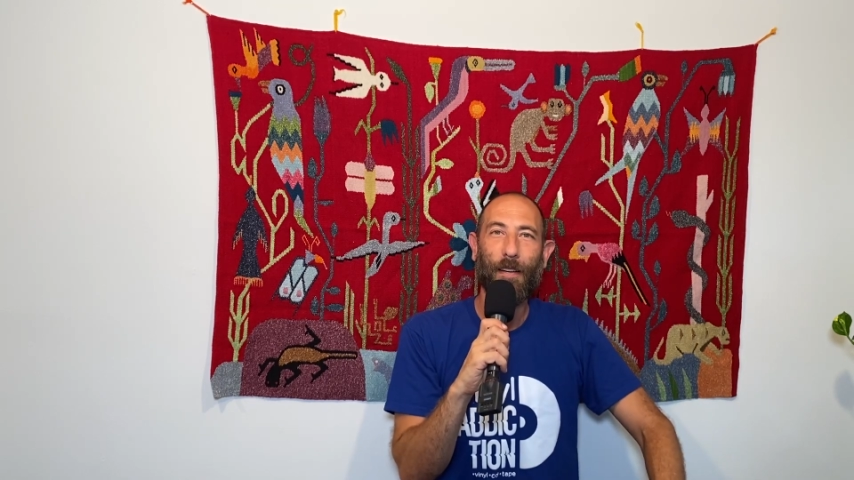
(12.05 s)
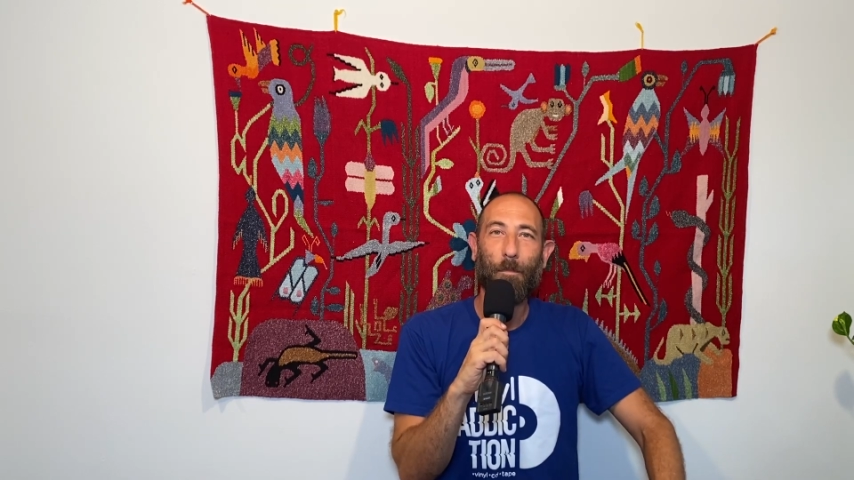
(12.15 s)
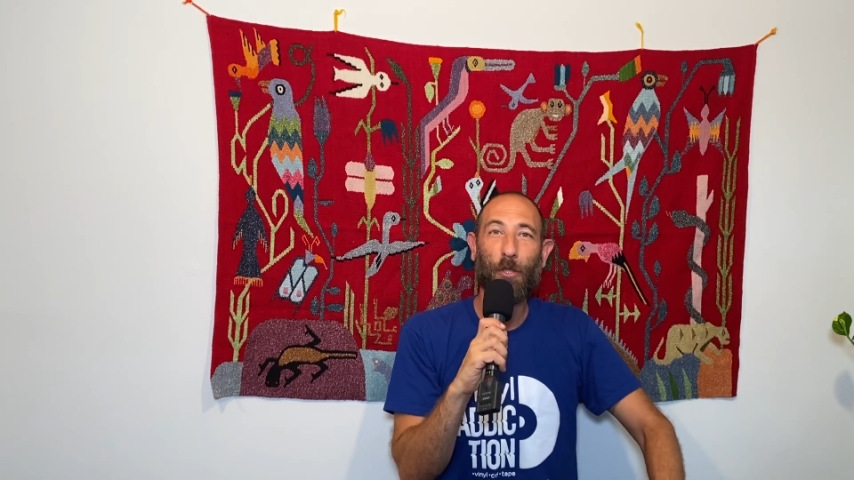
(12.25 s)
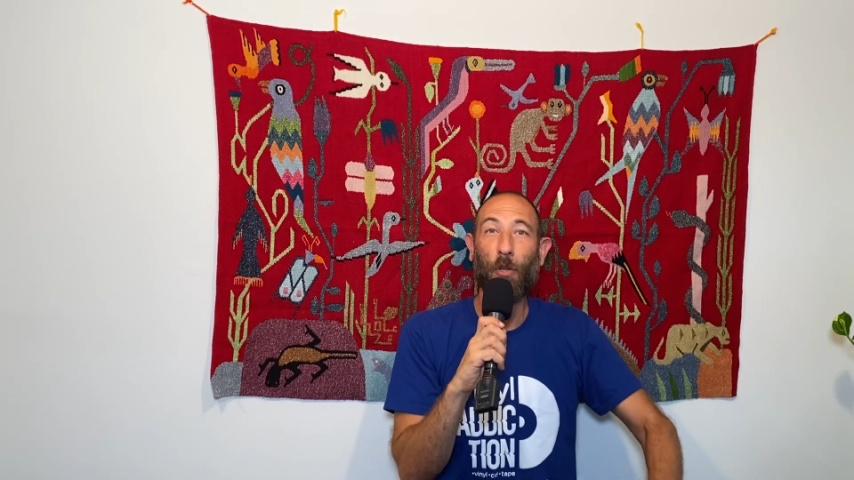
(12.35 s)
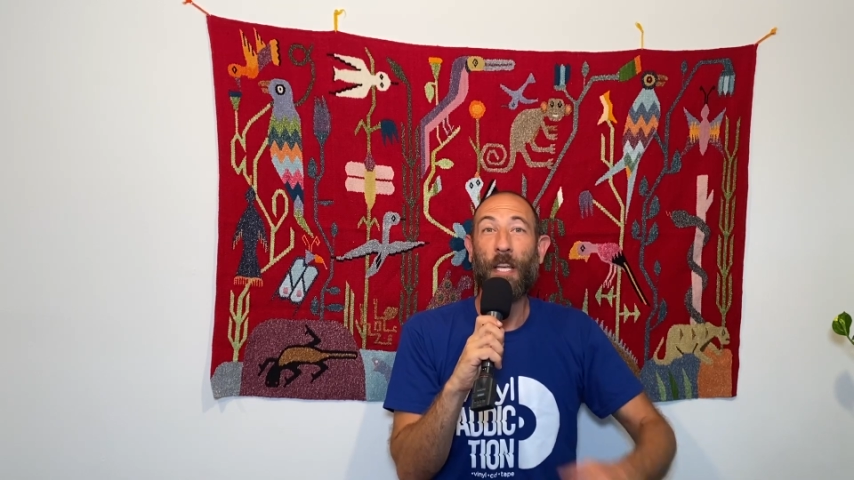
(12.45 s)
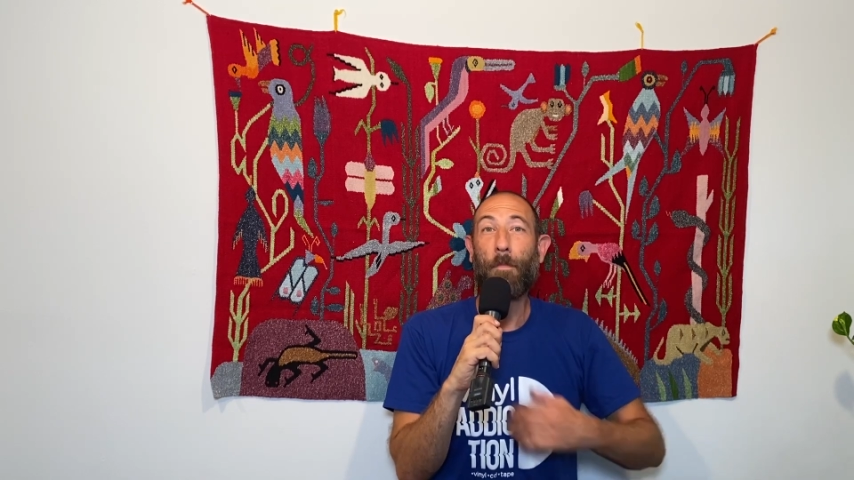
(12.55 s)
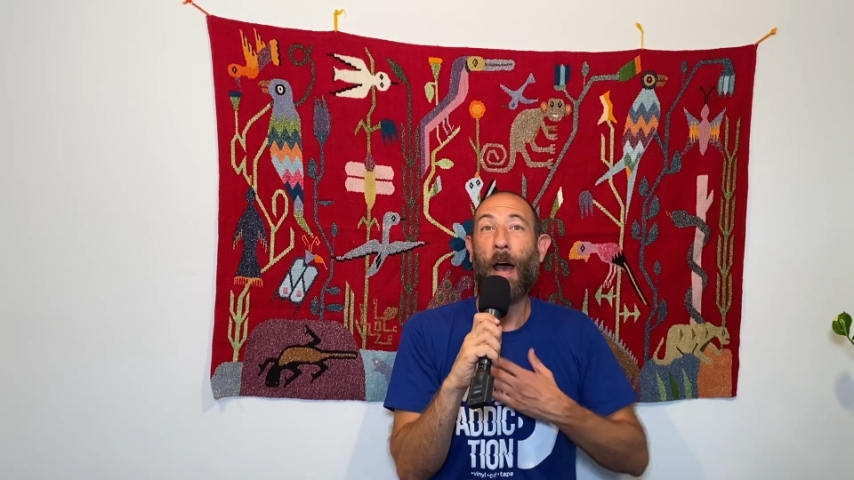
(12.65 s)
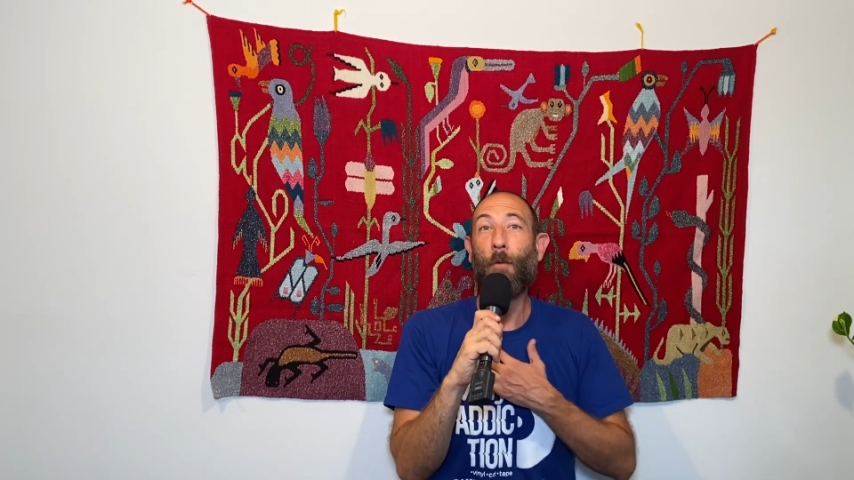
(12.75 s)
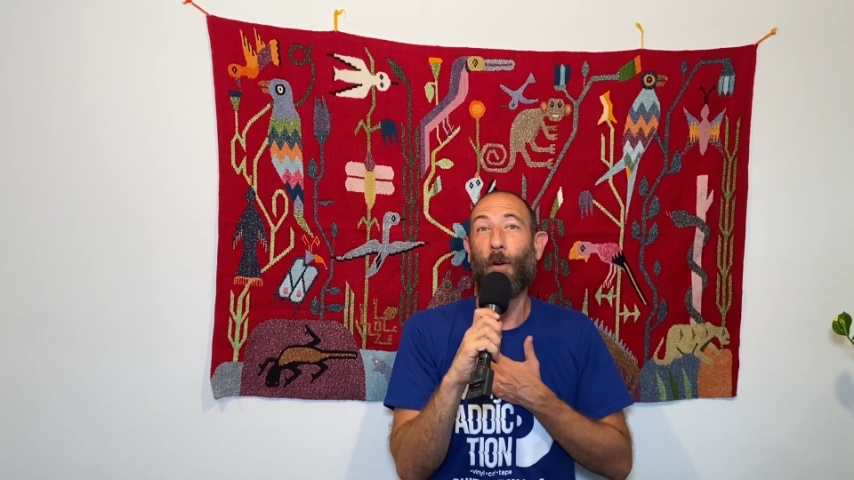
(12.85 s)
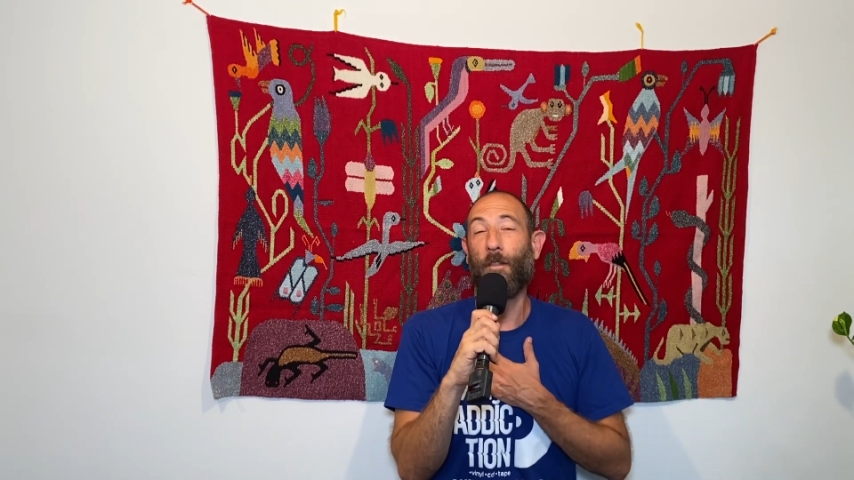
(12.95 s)
But don't take
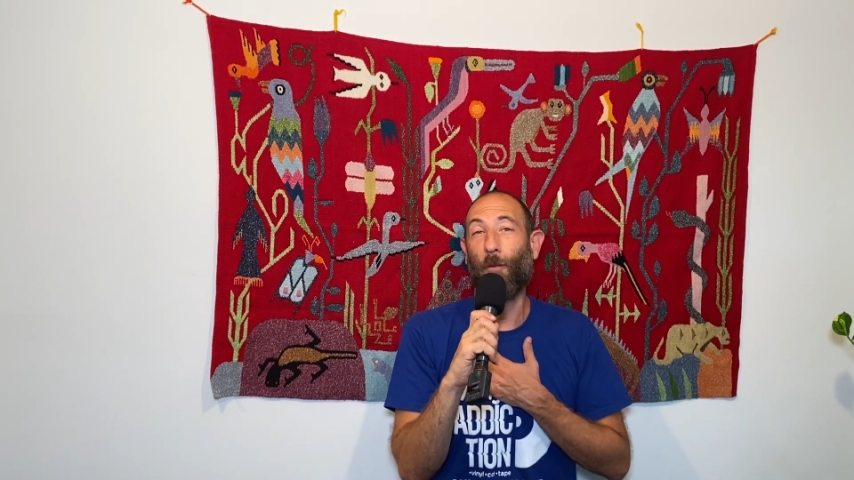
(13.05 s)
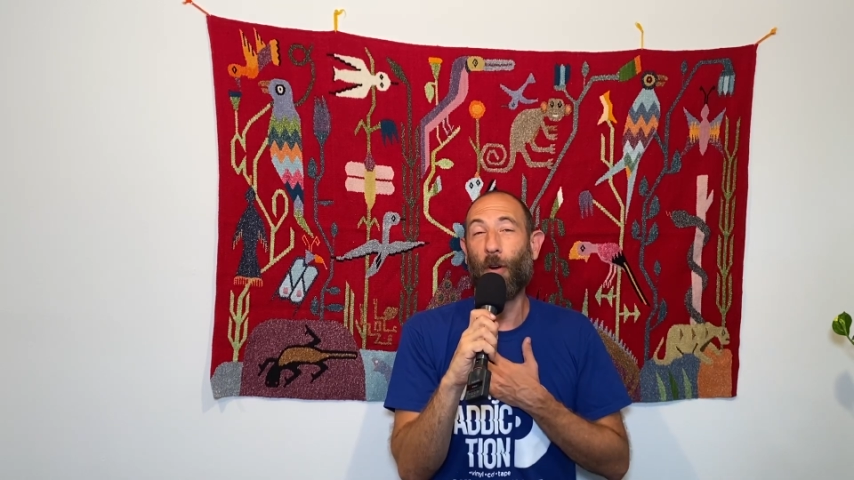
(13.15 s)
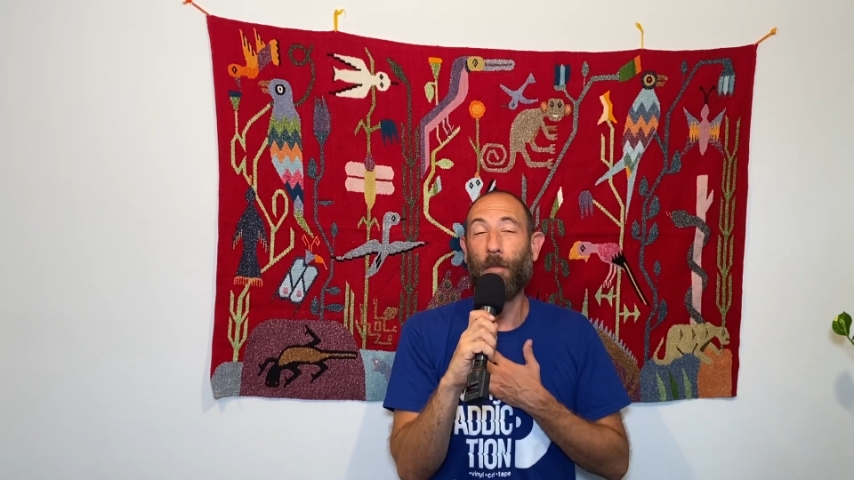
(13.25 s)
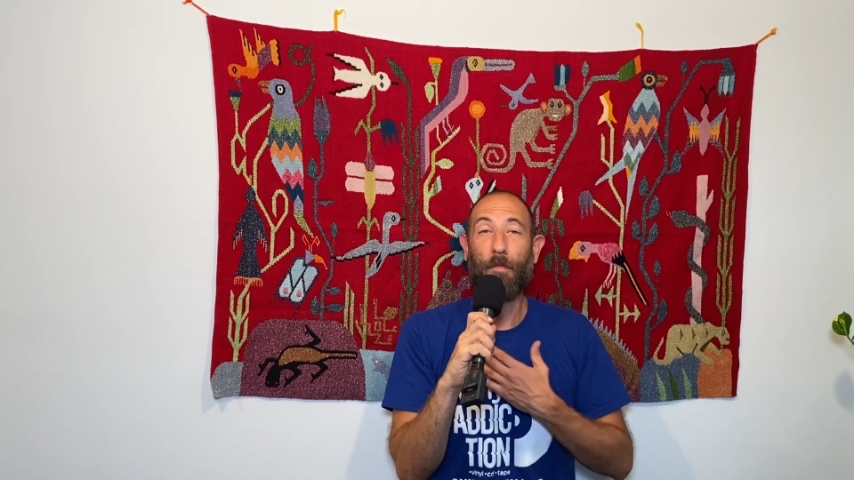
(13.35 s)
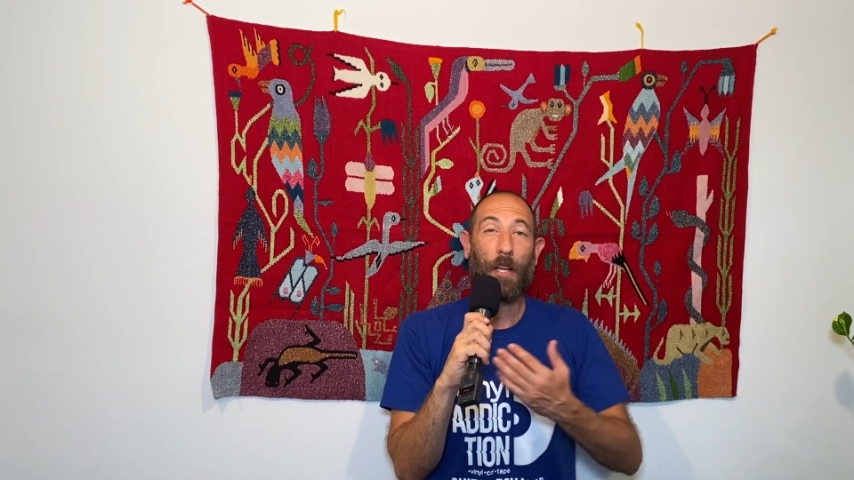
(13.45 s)
my word for it.